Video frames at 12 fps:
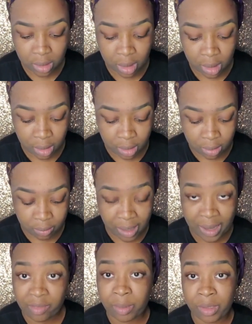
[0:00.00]
I
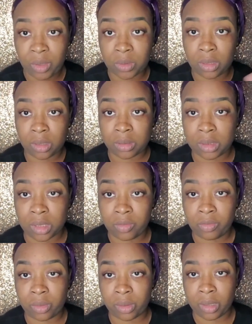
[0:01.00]
have been using her stuff
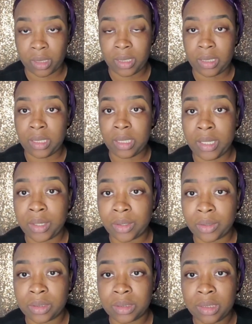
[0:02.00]
for
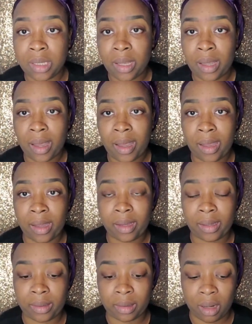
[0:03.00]
years,
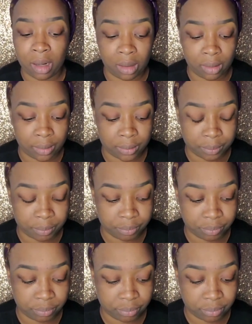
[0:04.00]
and I
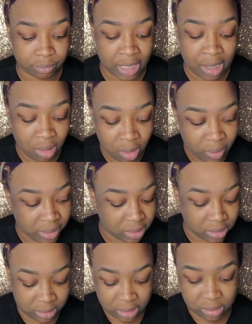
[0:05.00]
don't know, I
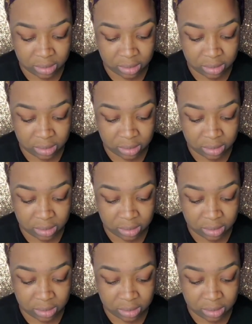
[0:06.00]
just like her